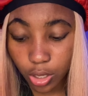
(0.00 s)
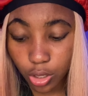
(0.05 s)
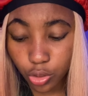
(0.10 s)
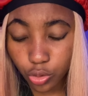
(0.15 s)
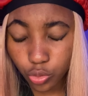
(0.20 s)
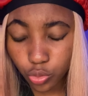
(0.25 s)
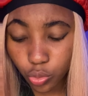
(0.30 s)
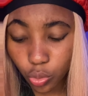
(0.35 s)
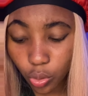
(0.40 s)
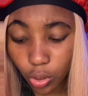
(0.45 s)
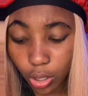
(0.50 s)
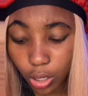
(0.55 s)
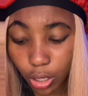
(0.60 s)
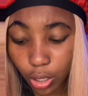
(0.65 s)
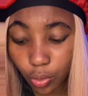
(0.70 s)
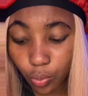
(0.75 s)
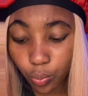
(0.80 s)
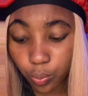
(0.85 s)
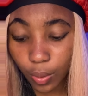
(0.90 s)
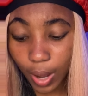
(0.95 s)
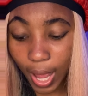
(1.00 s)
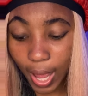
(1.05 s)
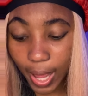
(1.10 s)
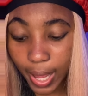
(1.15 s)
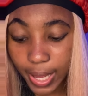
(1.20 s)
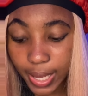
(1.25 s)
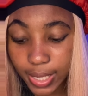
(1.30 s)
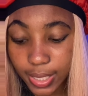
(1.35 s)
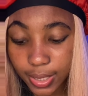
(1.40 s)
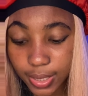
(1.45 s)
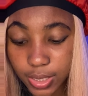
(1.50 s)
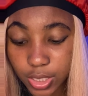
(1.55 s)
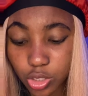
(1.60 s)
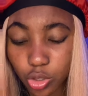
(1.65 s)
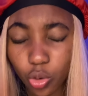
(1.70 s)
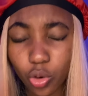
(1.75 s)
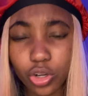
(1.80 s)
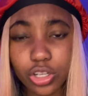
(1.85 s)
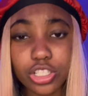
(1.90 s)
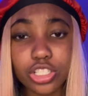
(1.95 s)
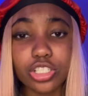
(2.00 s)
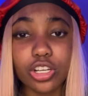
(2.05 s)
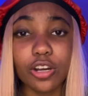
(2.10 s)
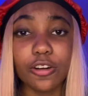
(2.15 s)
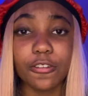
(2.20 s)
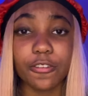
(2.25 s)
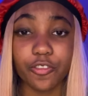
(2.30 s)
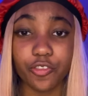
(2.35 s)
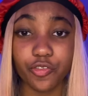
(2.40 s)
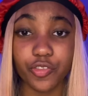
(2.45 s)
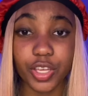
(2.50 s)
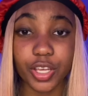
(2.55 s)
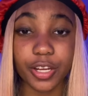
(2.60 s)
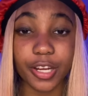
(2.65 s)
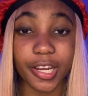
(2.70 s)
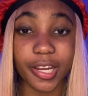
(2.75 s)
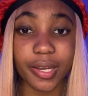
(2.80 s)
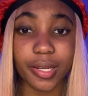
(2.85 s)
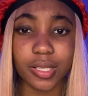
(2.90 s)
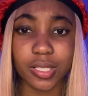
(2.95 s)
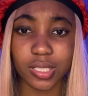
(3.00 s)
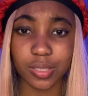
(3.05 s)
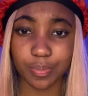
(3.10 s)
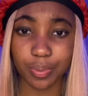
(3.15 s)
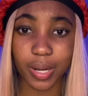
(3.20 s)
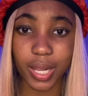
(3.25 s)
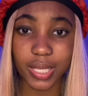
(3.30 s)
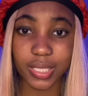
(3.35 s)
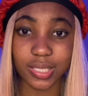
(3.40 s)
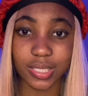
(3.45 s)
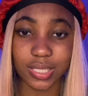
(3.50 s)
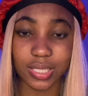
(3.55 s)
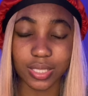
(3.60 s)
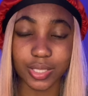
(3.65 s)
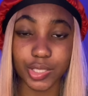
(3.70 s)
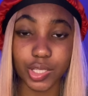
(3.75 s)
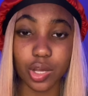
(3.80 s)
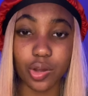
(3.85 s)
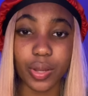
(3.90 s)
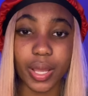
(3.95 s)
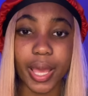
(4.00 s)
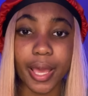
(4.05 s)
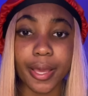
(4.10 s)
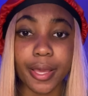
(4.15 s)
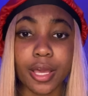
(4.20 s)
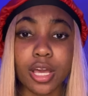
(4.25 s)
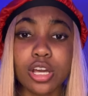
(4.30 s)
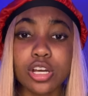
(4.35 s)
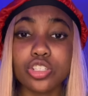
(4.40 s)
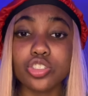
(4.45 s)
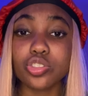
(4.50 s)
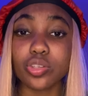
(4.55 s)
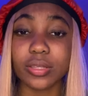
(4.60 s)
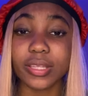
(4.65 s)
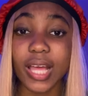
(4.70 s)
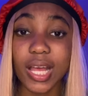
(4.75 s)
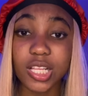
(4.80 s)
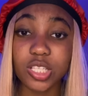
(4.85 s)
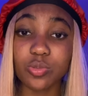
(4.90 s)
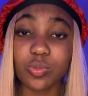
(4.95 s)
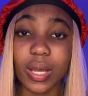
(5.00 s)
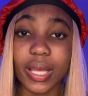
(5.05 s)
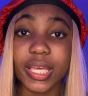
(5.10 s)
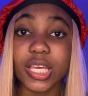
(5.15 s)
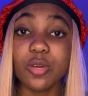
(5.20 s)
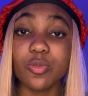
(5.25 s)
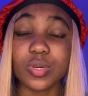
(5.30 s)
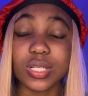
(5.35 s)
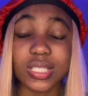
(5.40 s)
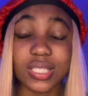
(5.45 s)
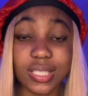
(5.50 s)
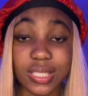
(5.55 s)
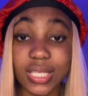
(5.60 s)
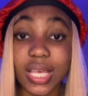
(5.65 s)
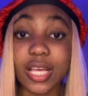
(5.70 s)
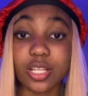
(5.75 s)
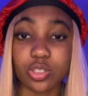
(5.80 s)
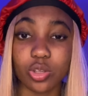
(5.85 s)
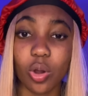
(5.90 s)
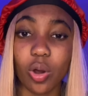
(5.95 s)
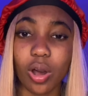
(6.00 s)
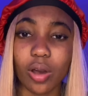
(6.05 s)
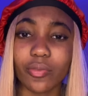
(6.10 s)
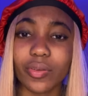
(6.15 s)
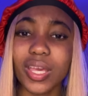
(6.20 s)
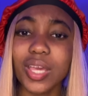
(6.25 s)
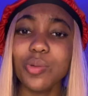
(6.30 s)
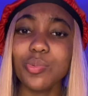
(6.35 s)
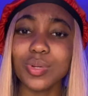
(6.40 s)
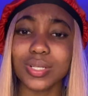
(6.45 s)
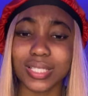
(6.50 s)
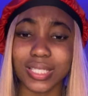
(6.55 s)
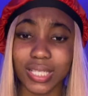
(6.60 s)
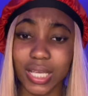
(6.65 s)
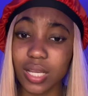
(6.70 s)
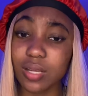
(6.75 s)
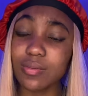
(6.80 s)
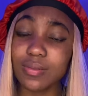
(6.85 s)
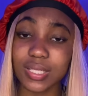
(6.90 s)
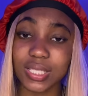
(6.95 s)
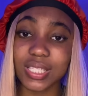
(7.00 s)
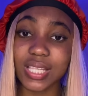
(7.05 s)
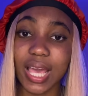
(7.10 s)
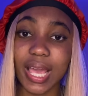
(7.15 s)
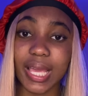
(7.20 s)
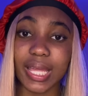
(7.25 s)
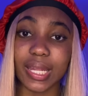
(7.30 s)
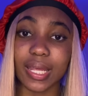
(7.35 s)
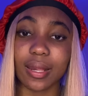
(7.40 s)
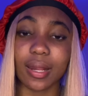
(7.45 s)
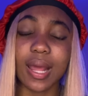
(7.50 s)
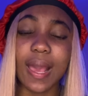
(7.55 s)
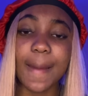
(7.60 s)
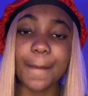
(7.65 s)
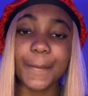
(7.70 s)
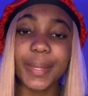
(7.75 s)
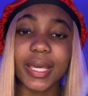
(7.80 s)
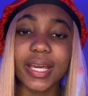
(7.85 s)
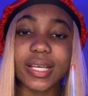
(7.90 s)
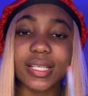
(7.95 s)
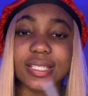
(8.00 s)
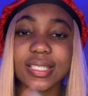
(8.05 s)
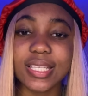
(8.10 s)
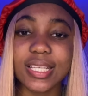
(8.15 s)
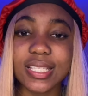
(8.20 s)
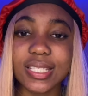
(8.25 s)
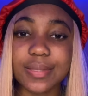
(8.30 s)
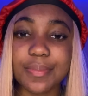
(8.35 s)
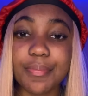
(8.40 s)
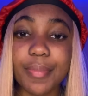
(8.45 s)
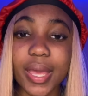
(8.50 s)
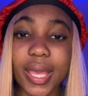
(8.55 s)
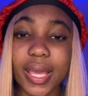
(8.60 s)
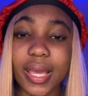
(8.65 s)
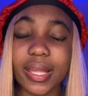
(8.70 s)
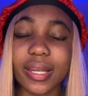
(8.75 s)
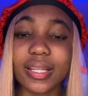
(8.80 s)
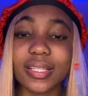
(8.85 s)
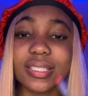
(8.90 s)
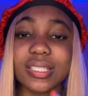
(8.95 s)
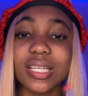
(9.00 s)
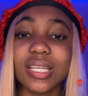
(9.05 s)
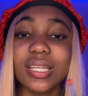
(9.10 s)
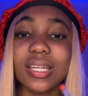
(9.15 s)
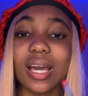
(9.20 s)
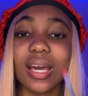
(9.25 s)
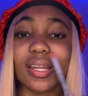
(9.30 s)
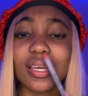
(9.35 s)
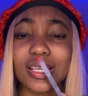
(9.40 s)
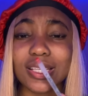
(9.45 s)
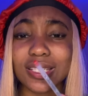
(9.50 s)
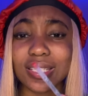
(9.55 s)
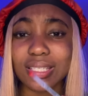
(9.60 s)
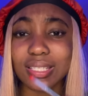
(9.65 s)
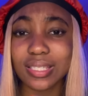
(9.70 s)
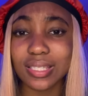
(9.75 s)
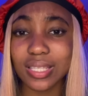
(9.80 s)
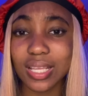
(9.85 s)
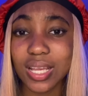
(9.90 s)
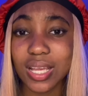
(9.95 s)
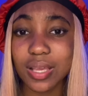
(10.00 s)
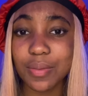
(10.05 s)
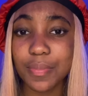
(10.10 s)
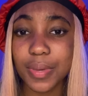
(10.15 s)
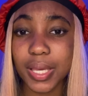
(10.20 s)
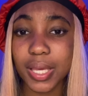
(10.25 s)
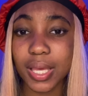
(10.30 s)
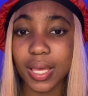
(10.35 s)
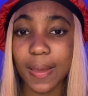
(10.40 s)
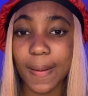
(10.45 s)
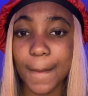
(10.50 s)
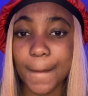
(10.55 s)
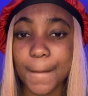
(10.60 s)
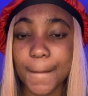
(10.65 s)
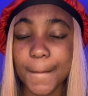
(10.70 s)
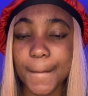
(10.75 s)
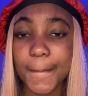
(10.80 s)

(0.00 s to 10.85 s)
nor rise or show fear in his presence, okay? So that's why he was ticked off. He was irritated because this man did not esteem him